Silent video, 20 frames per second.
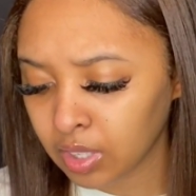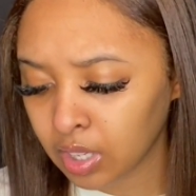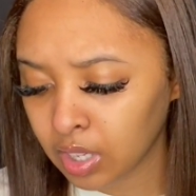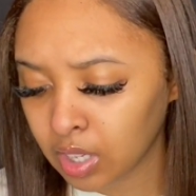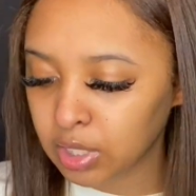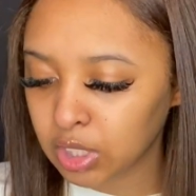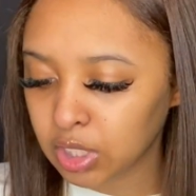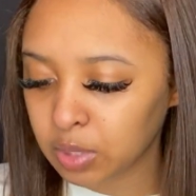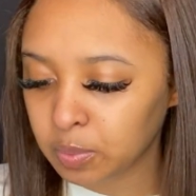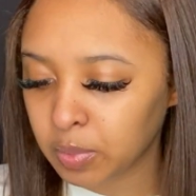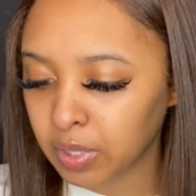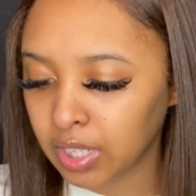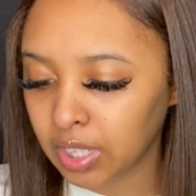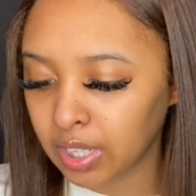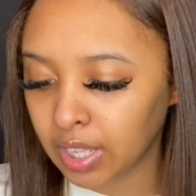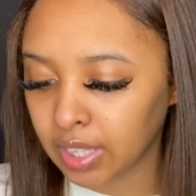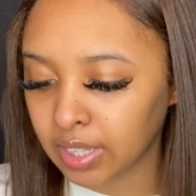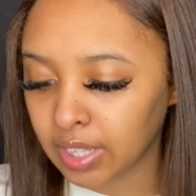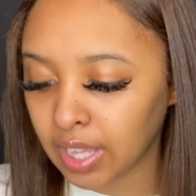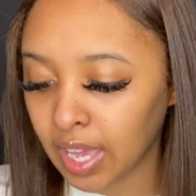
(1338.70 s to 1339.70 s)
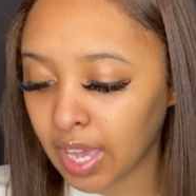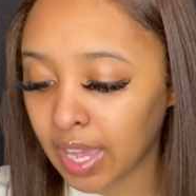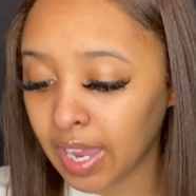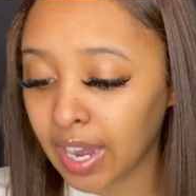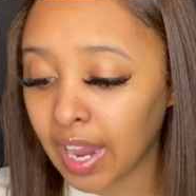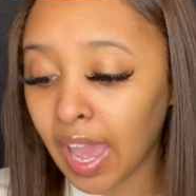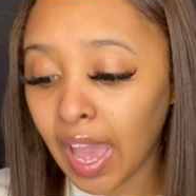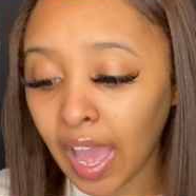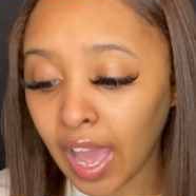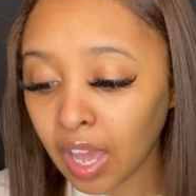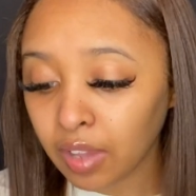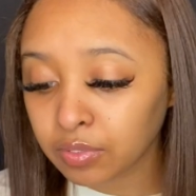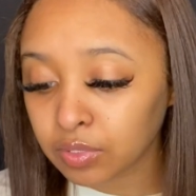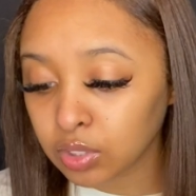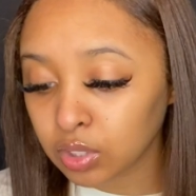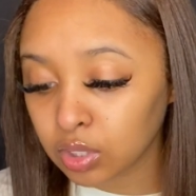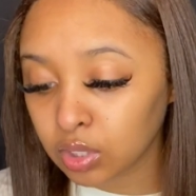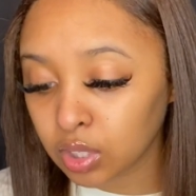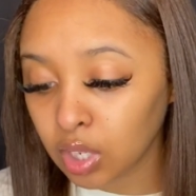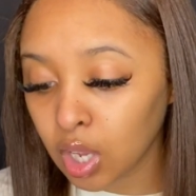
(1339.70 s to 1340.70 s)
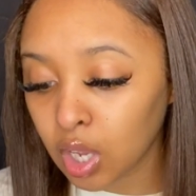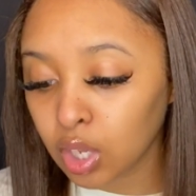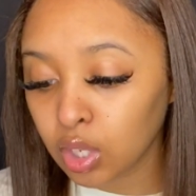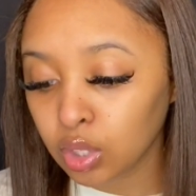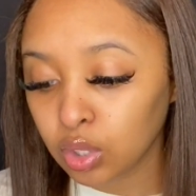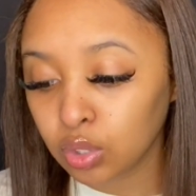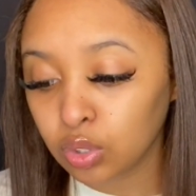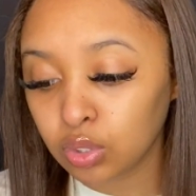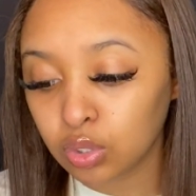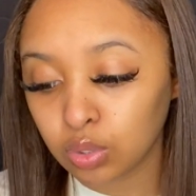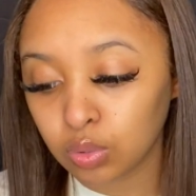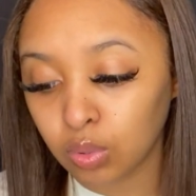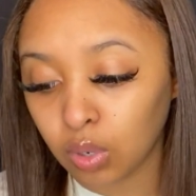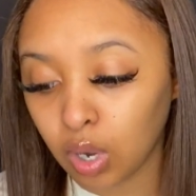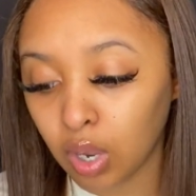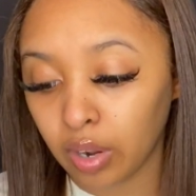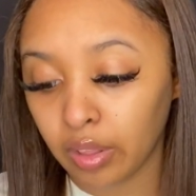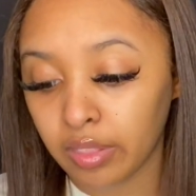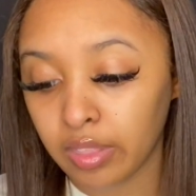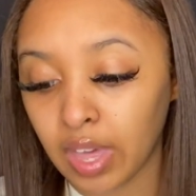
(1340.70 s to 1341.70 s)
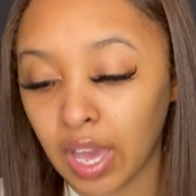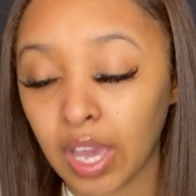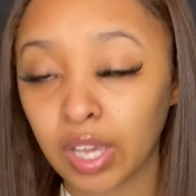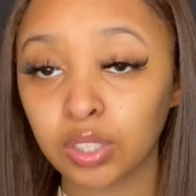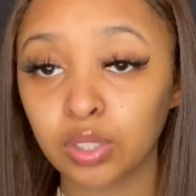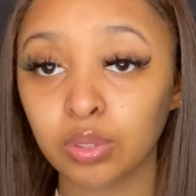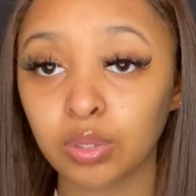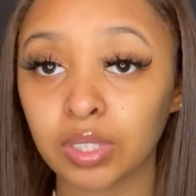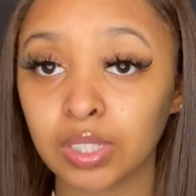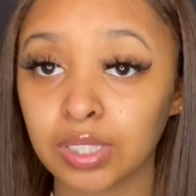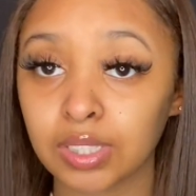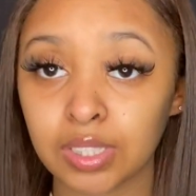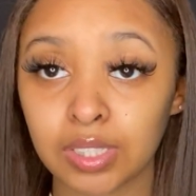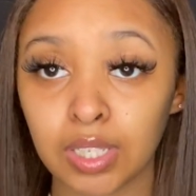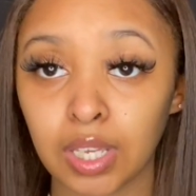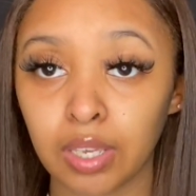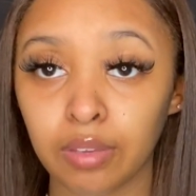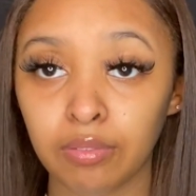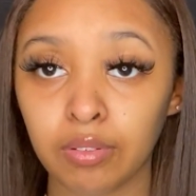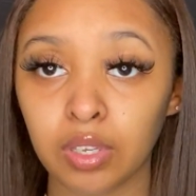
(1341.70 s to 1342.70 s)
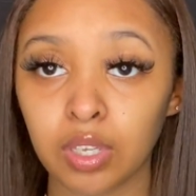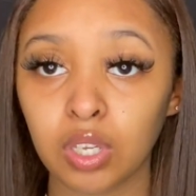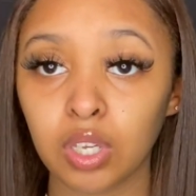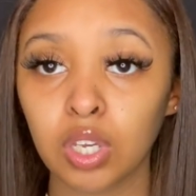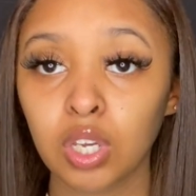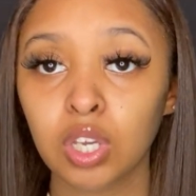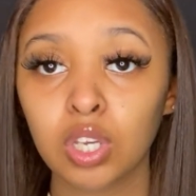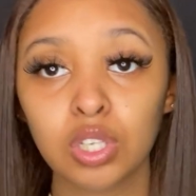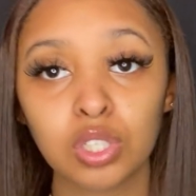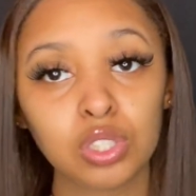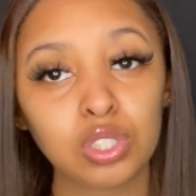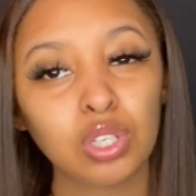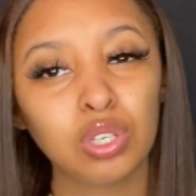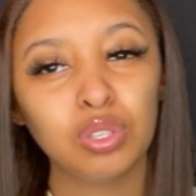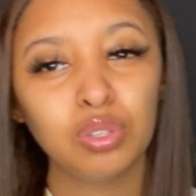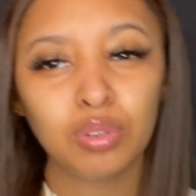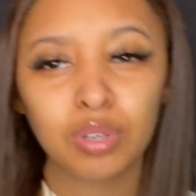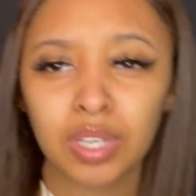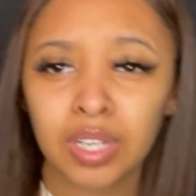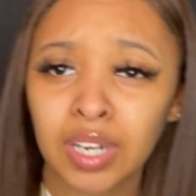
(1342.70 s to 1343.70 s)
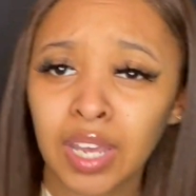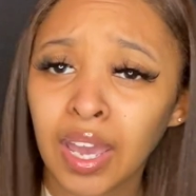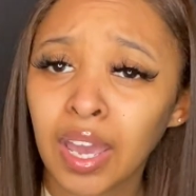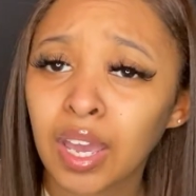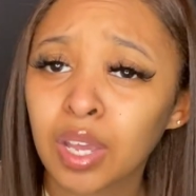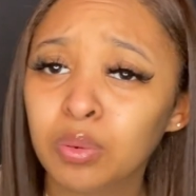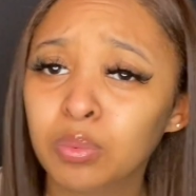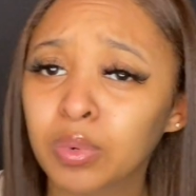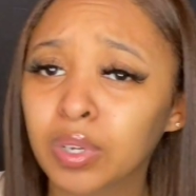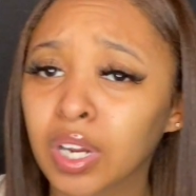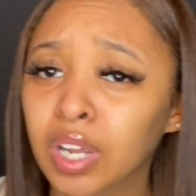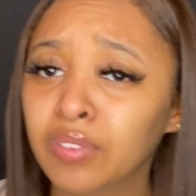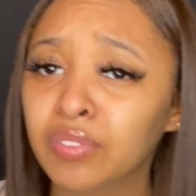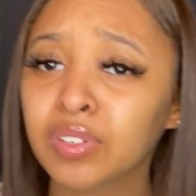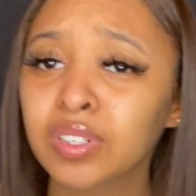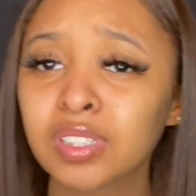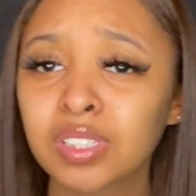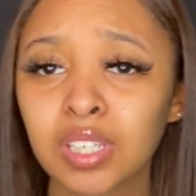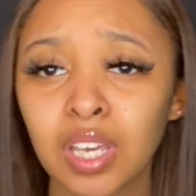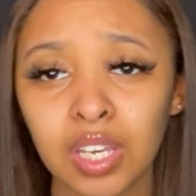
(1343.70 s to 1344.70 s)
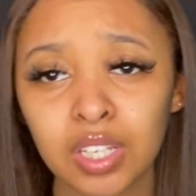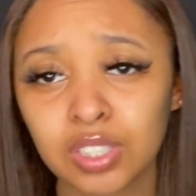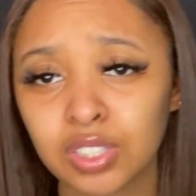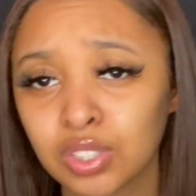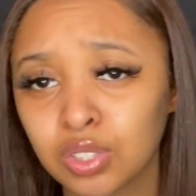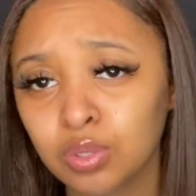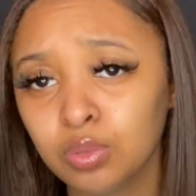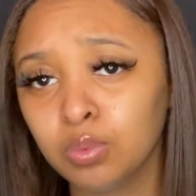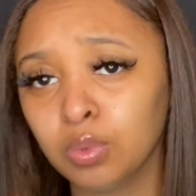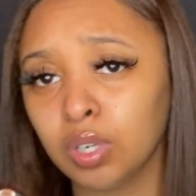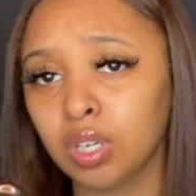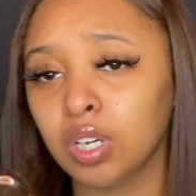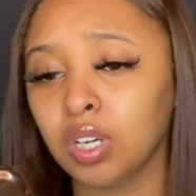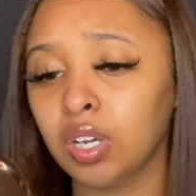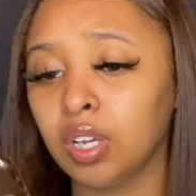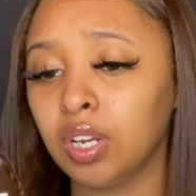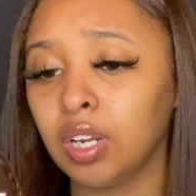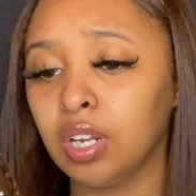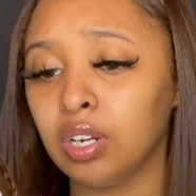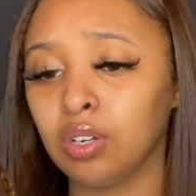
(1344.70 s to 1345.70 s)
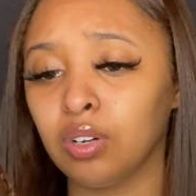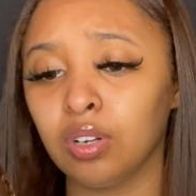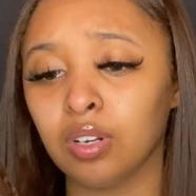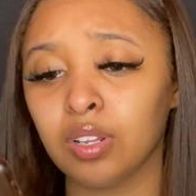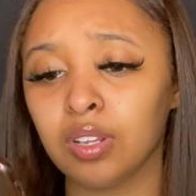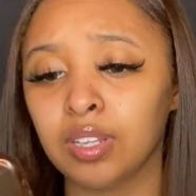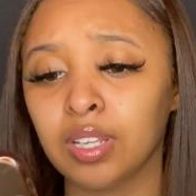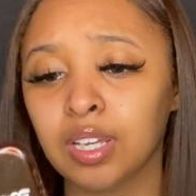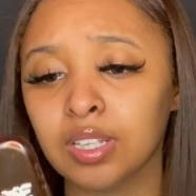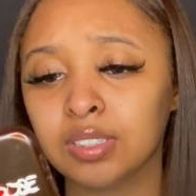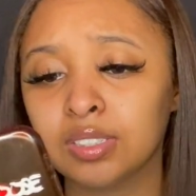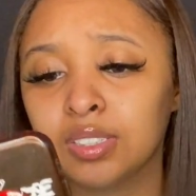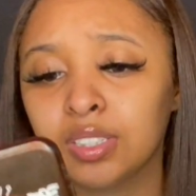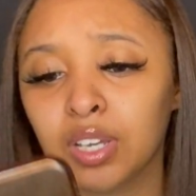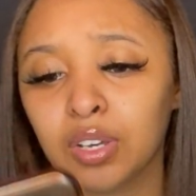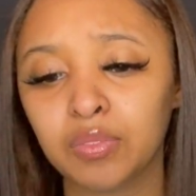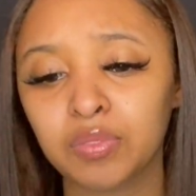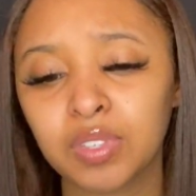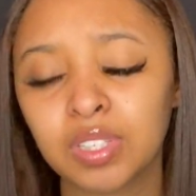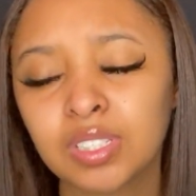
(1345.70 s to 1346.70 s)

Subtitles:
Just put it like that, and after you do all of that, you can save it. So you can add whatever text you want and all of that stuff.